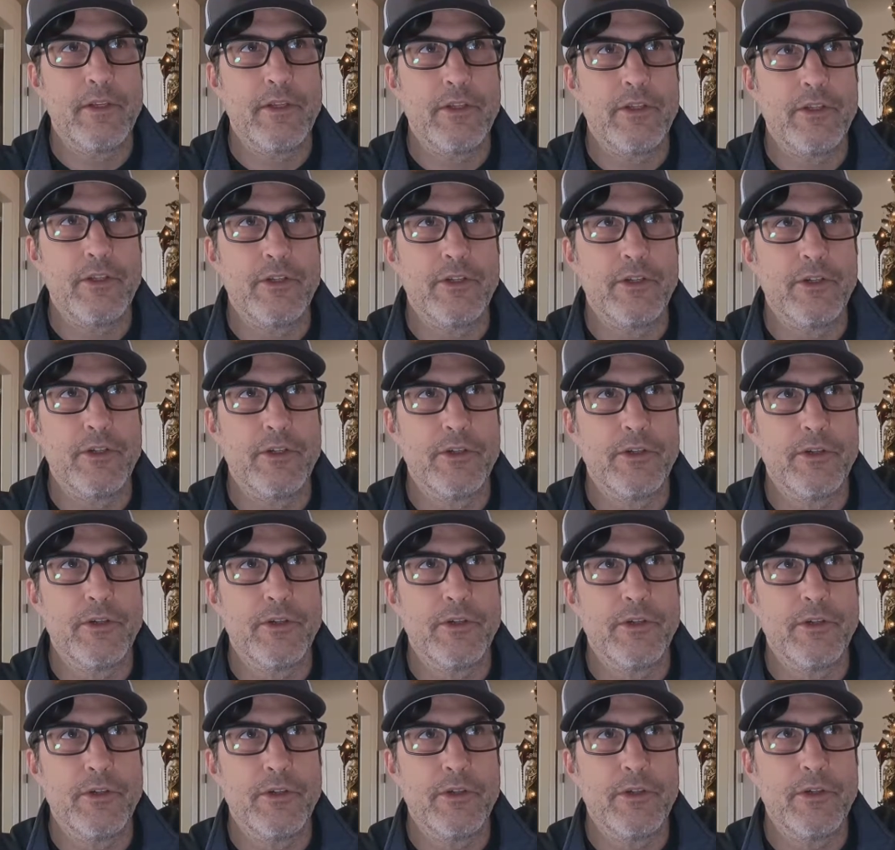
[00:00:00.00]

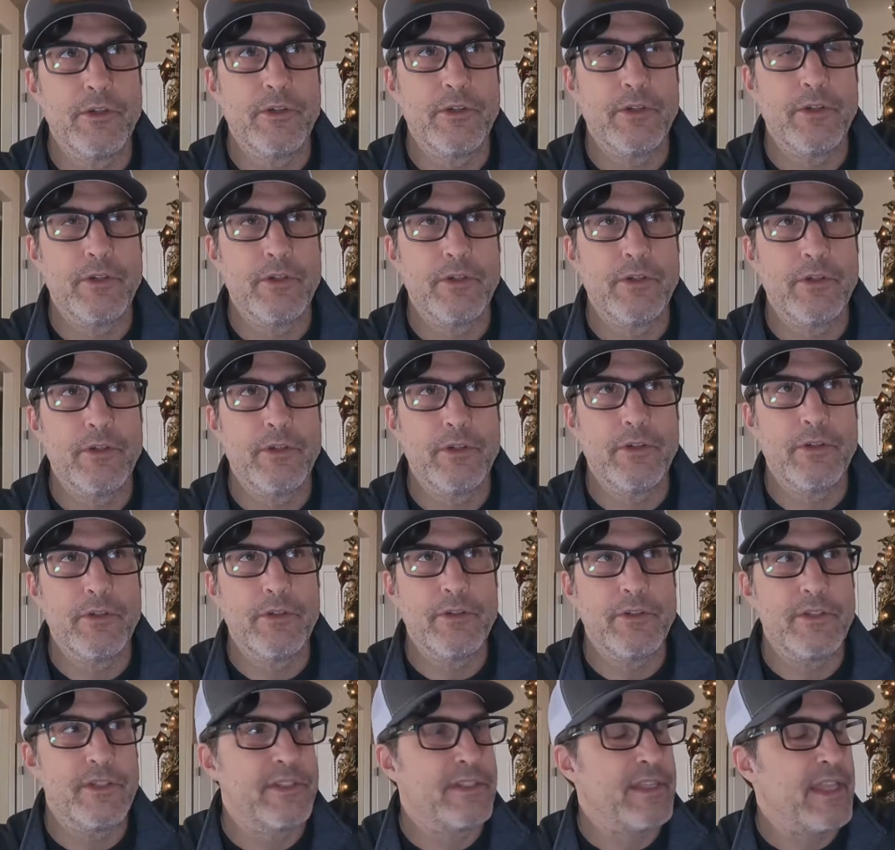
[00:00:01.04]
you're
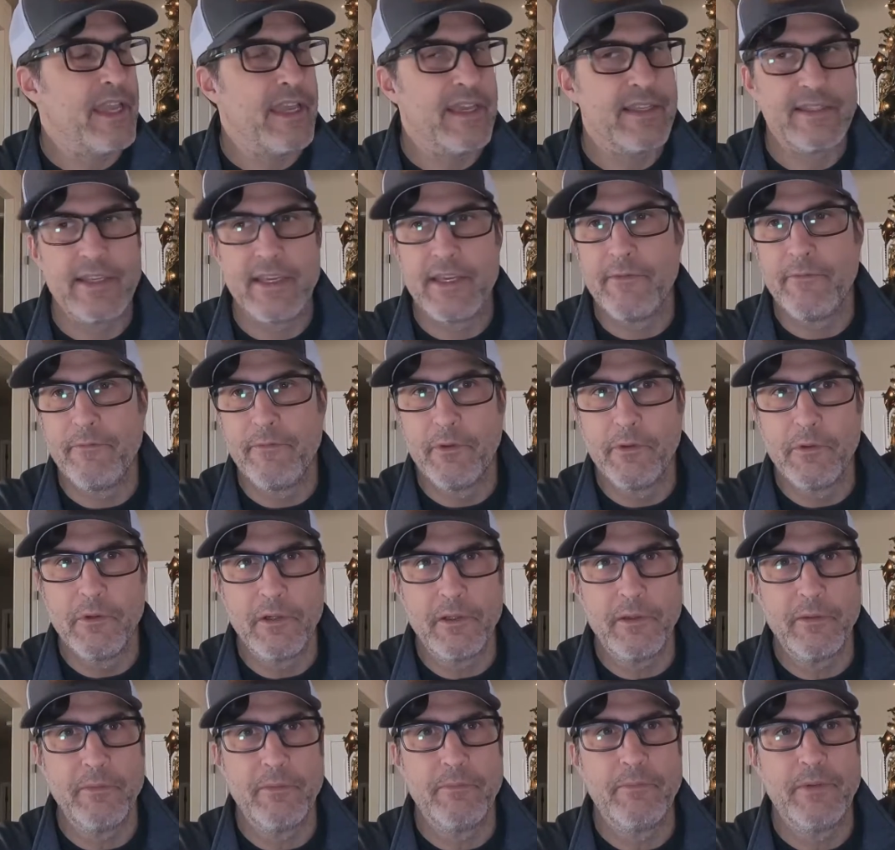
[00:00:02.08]
just asking
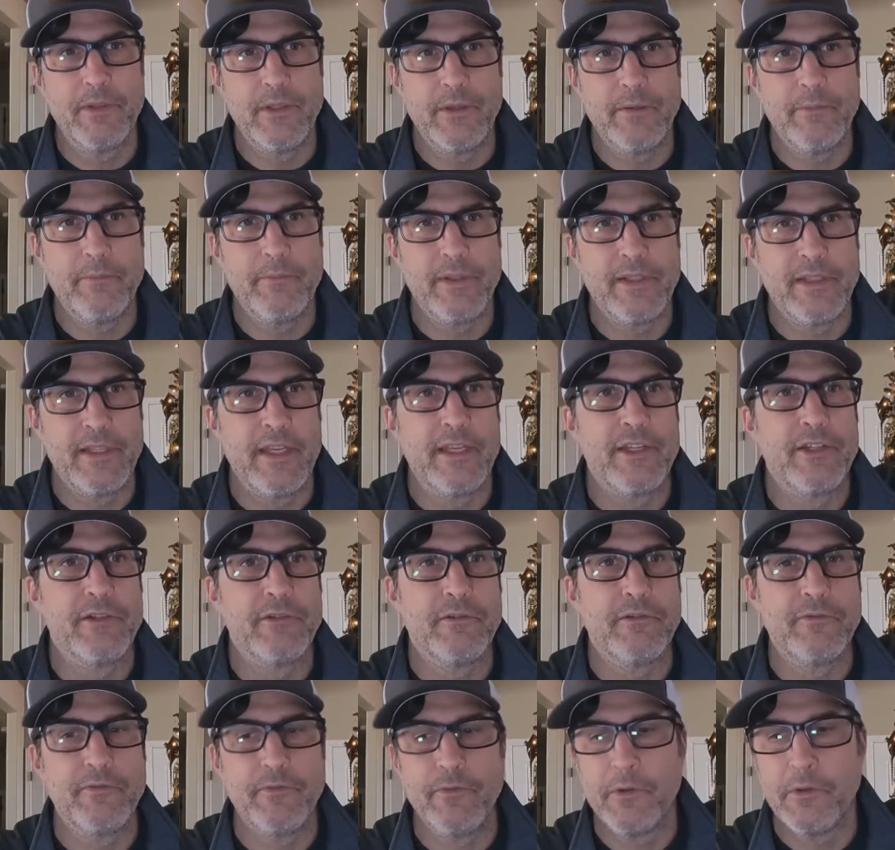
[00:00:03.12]
for the
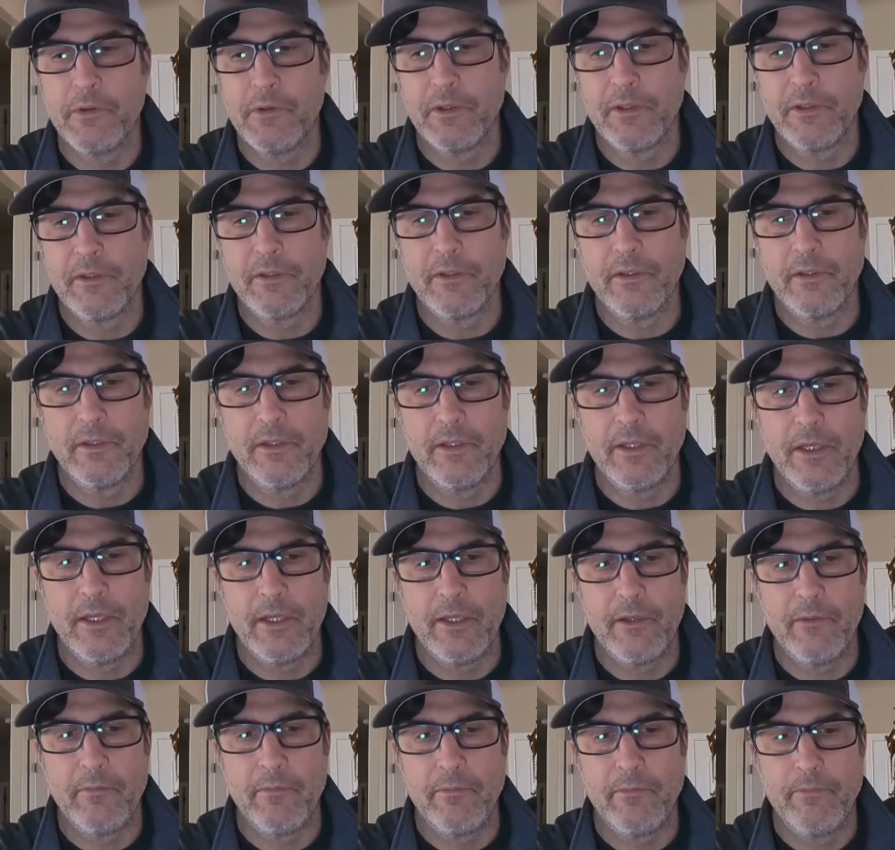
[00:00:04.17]
potential for
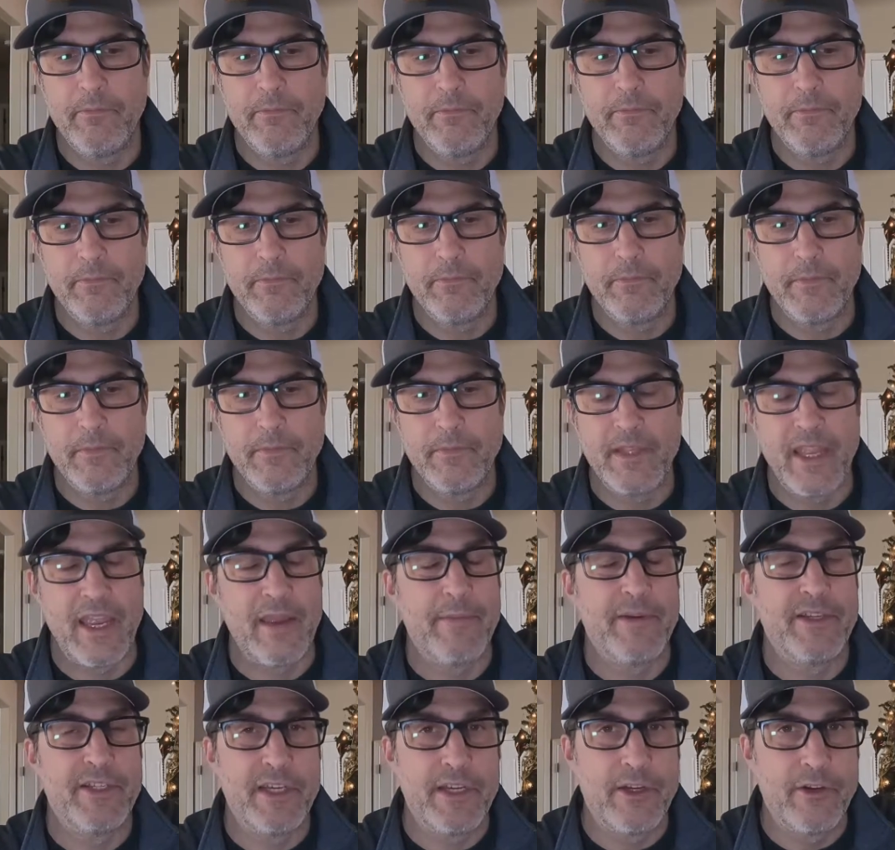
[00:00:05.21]

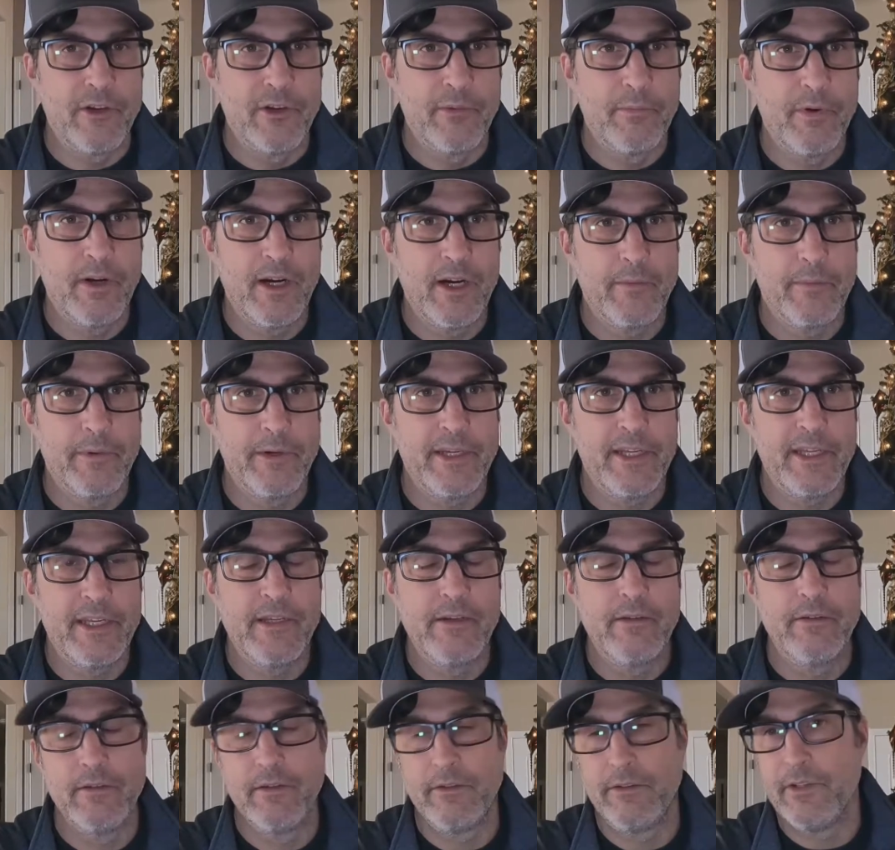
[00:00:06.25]
damaging your property
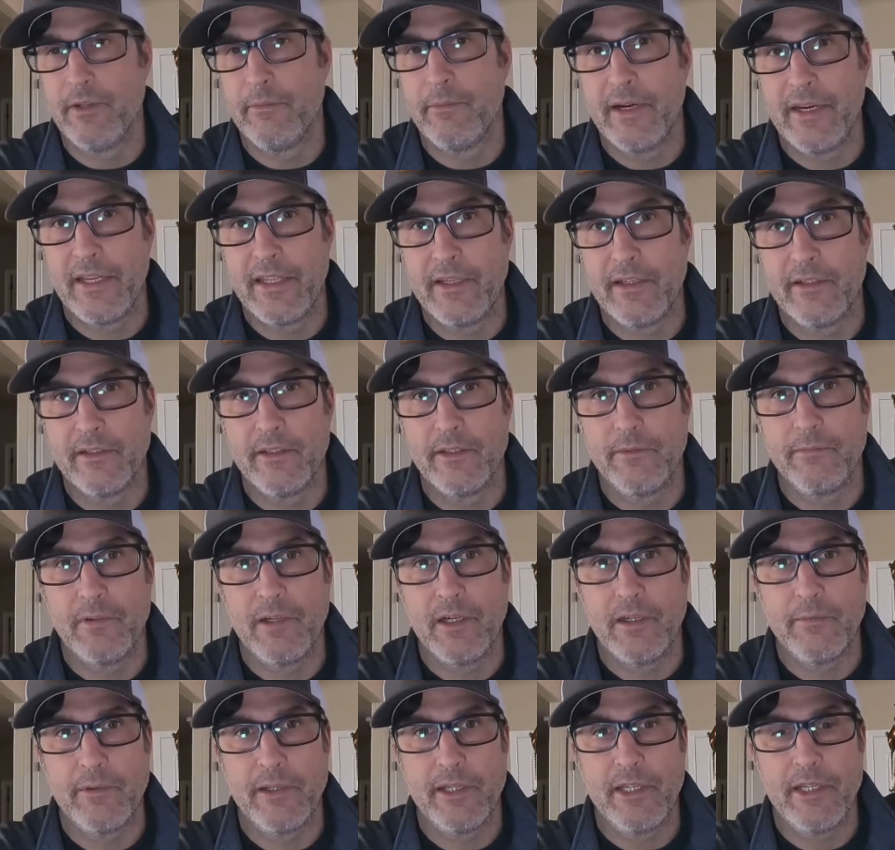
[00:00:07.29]
or somebody else's
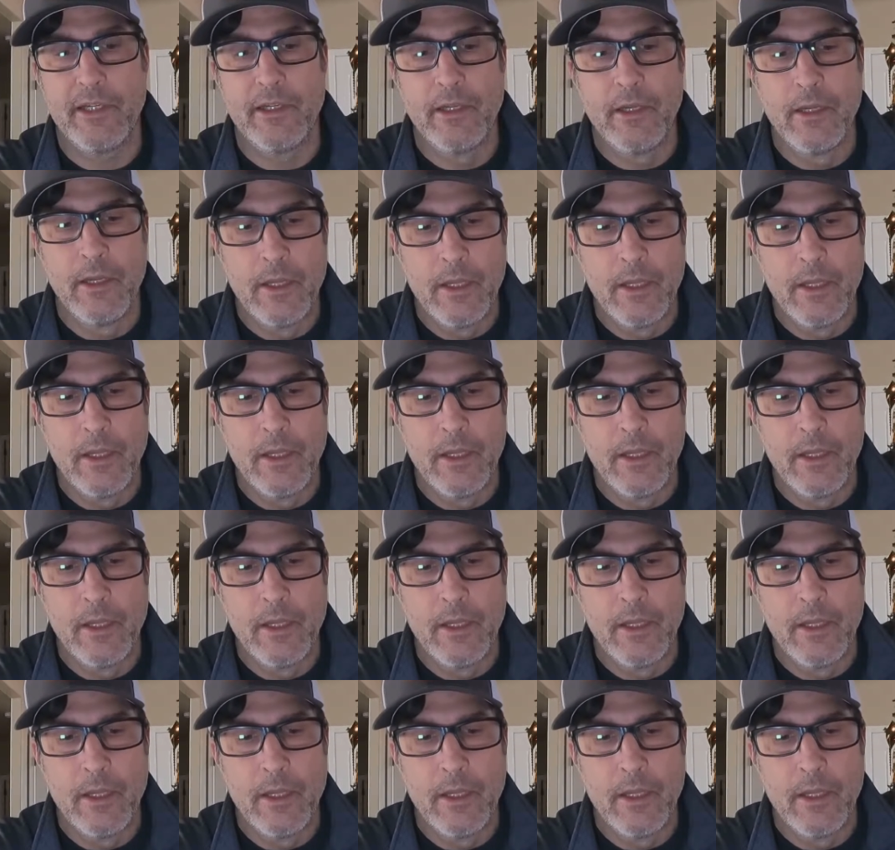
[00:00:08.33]
property.